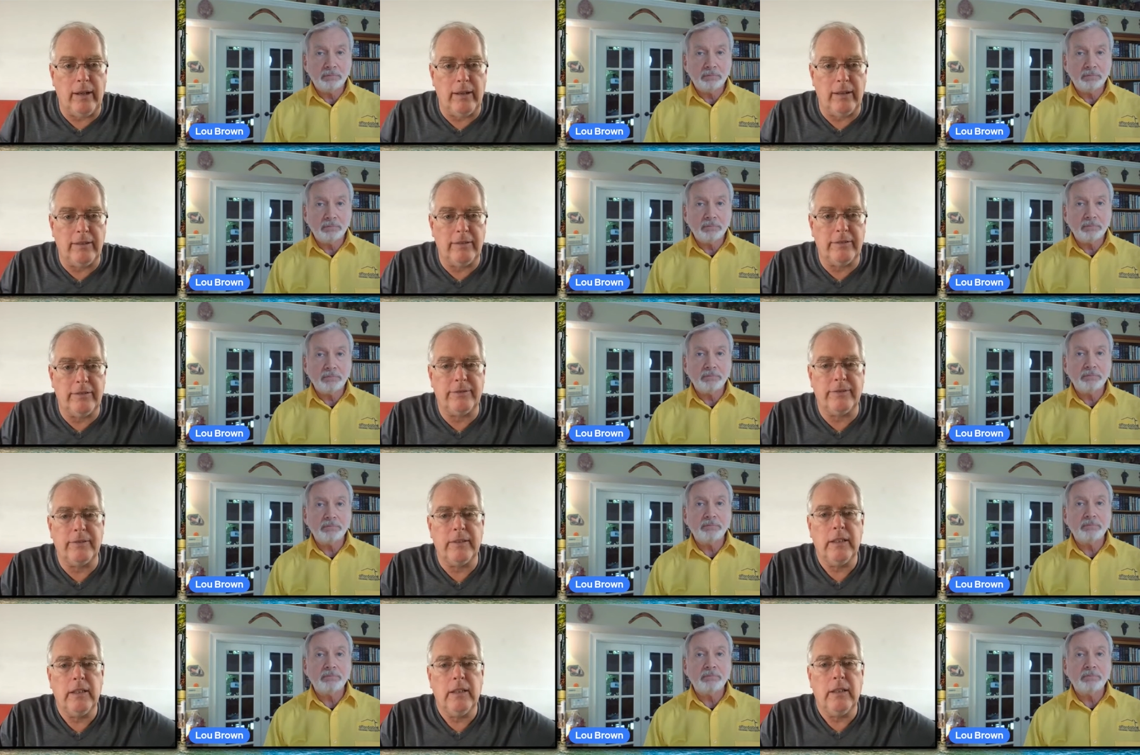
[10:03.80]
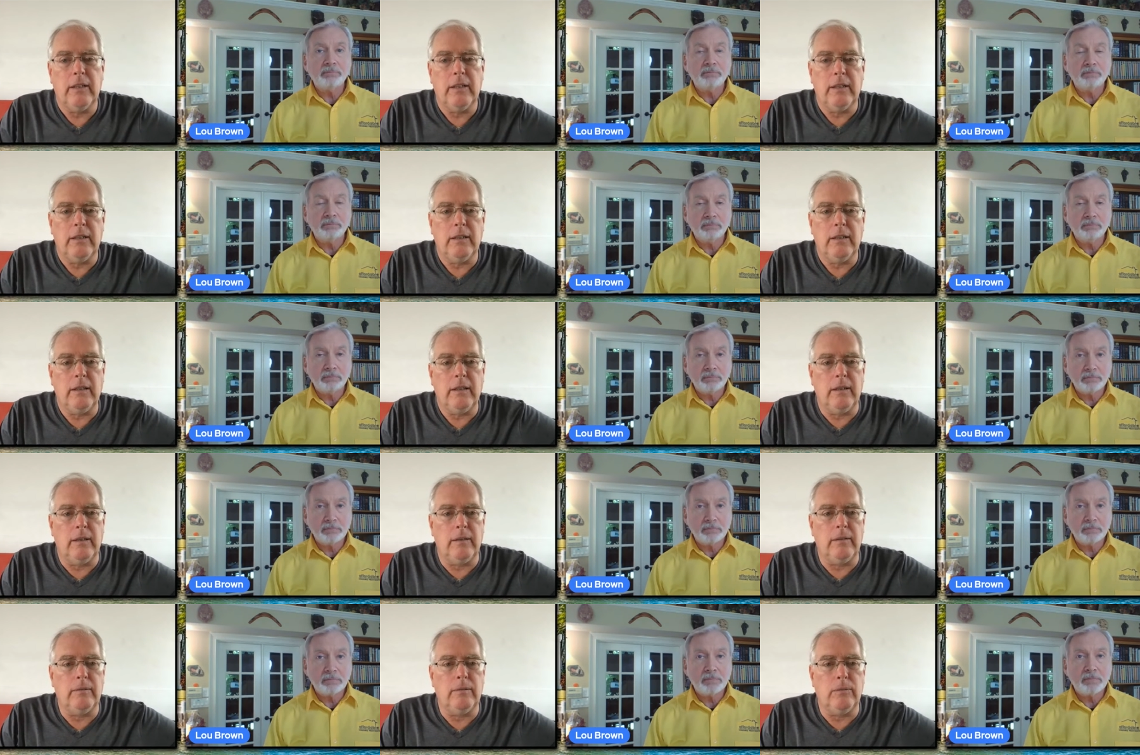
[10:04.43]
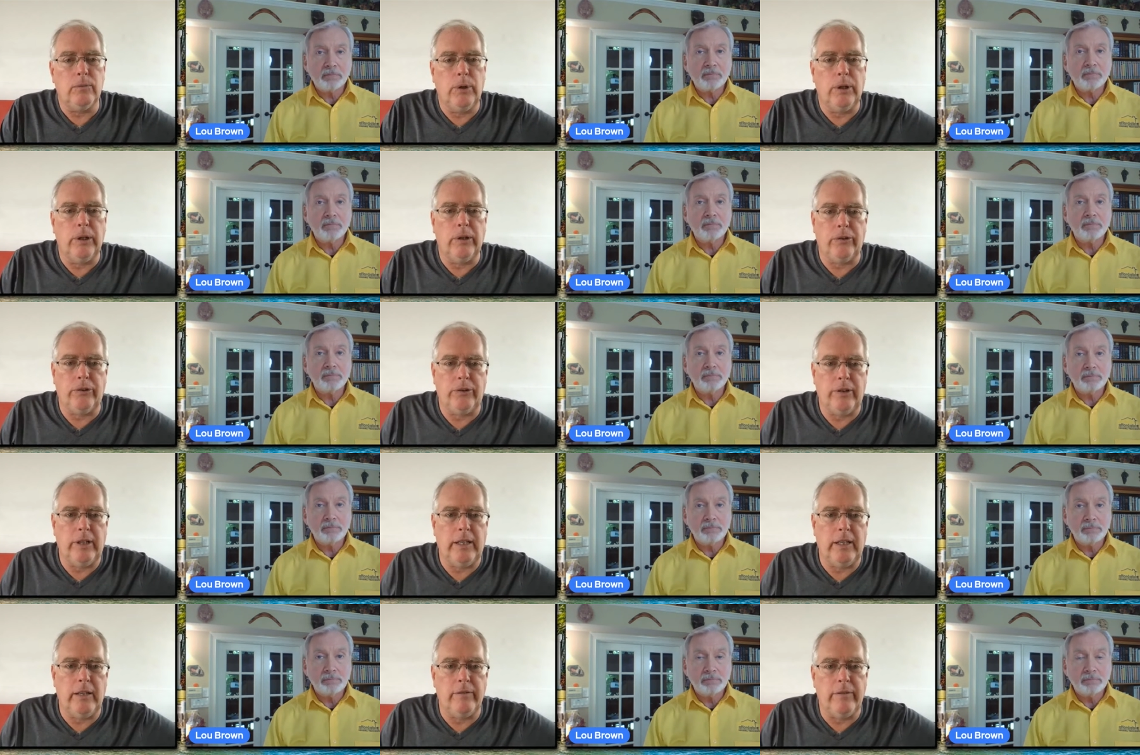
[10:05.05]
Speaker 1: of real
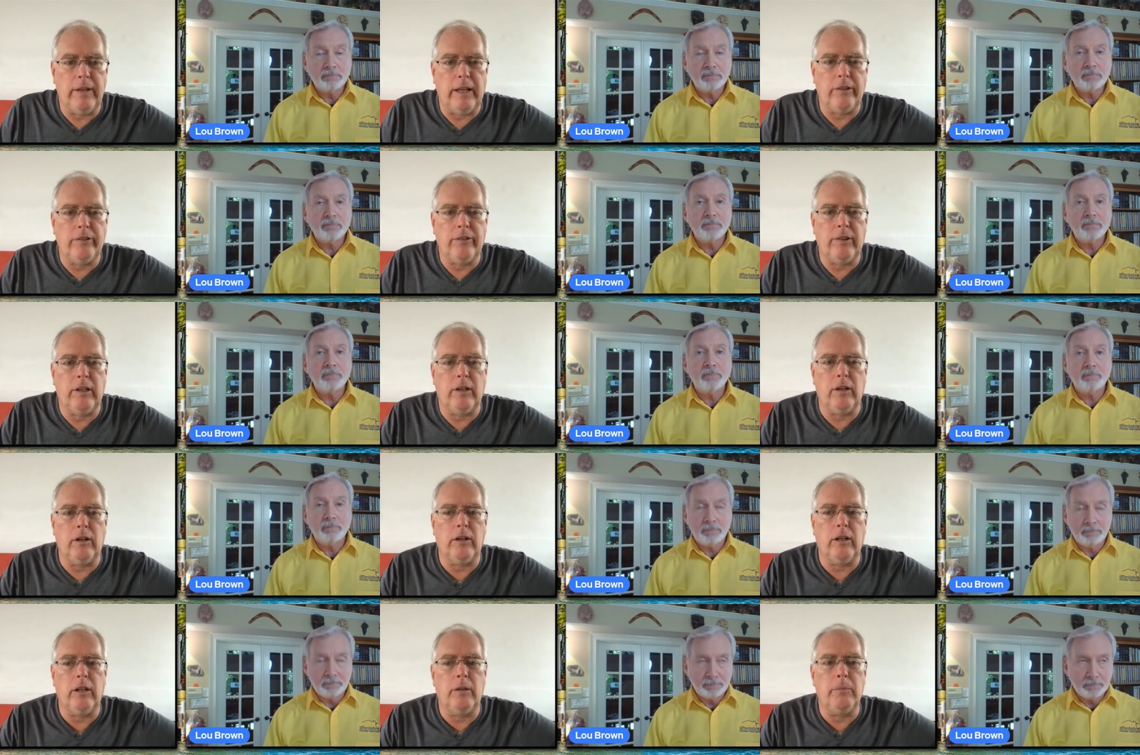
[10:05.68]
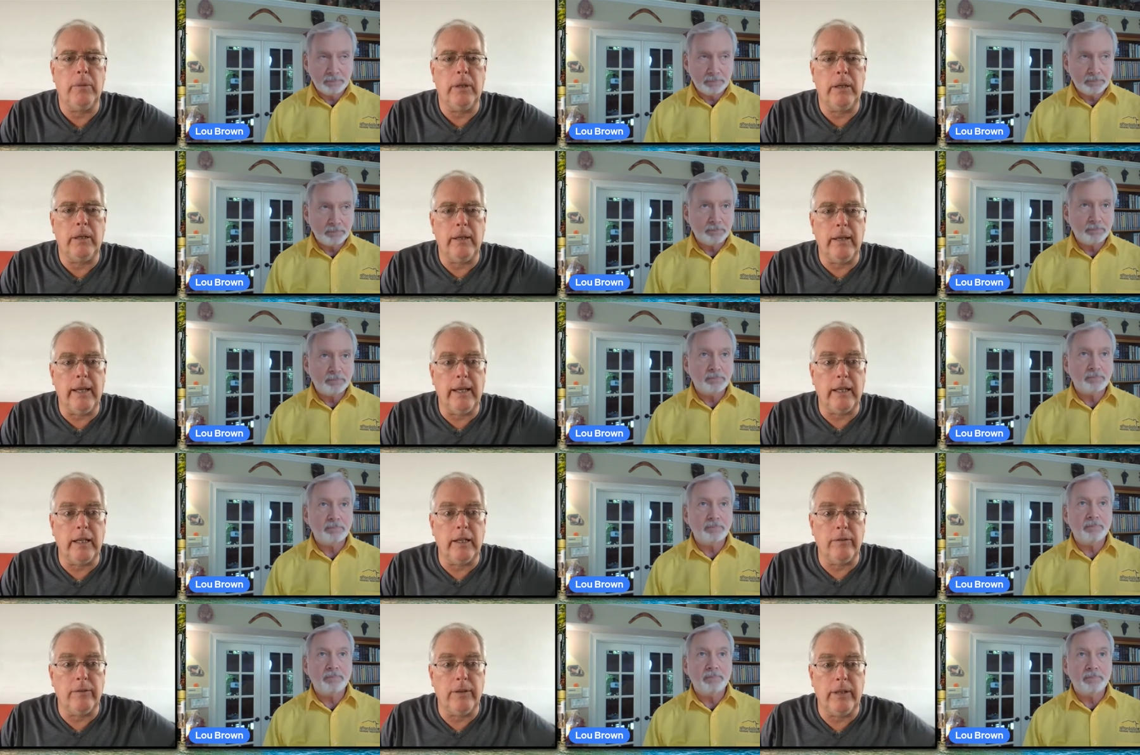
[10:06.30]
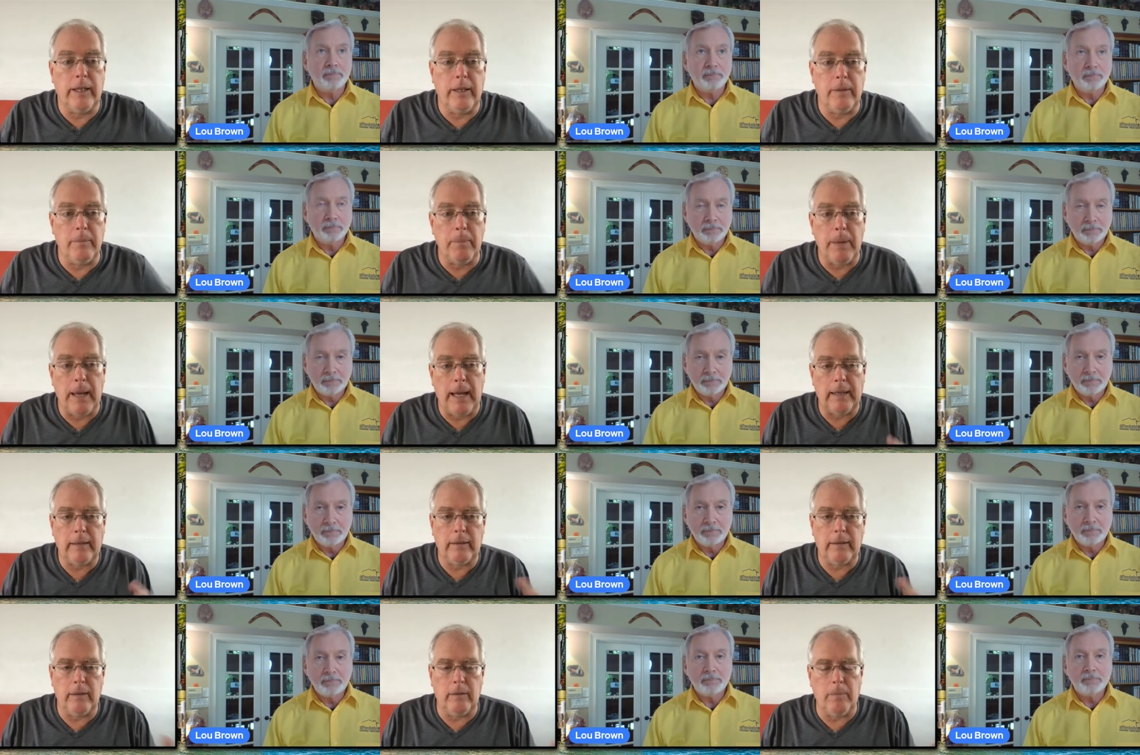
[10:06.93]
estate investing are going to be negatively
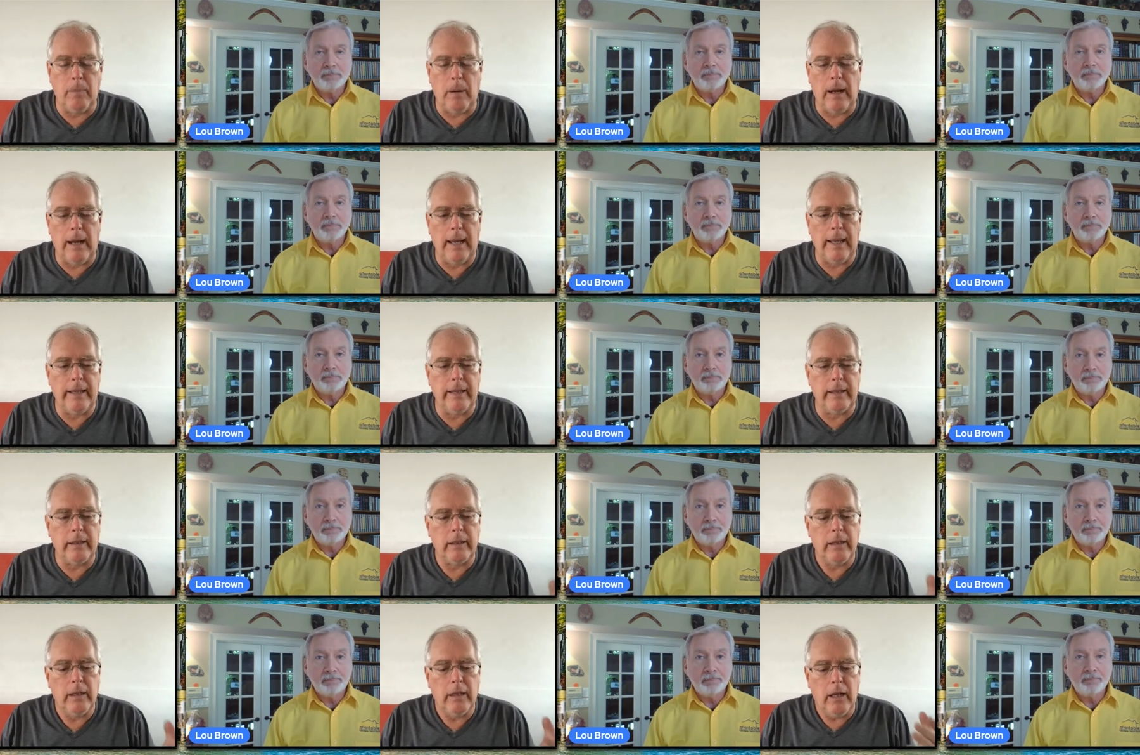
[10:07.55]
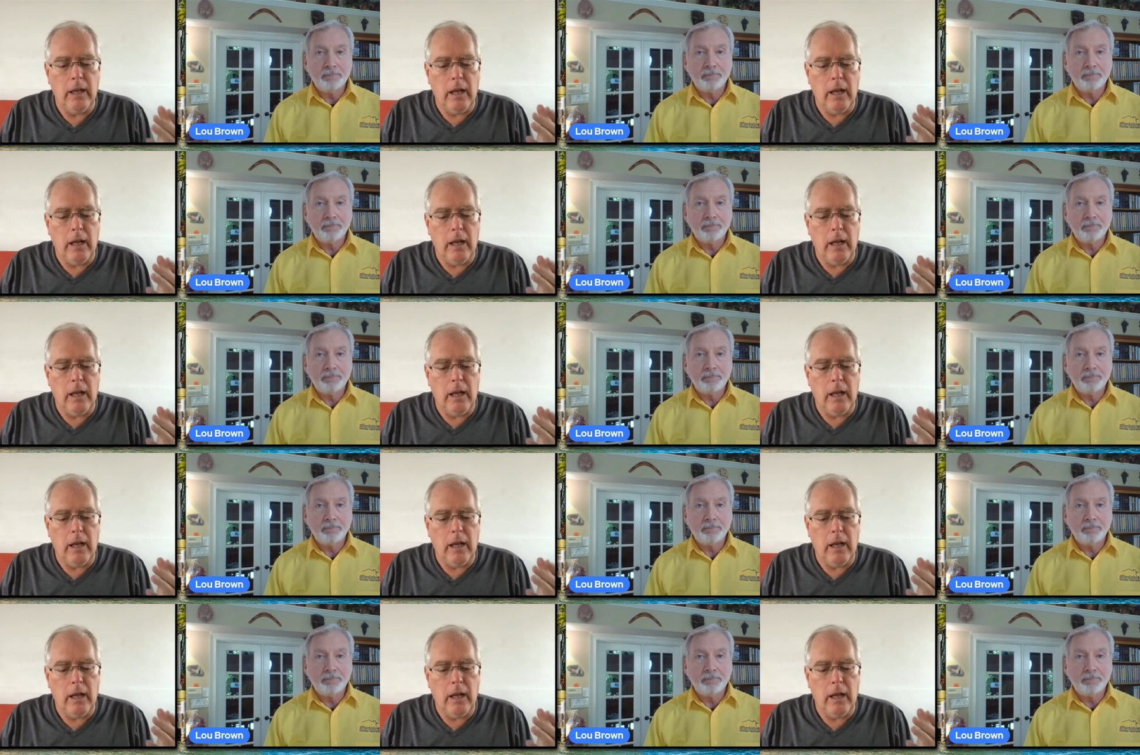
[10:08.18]
impacted by it.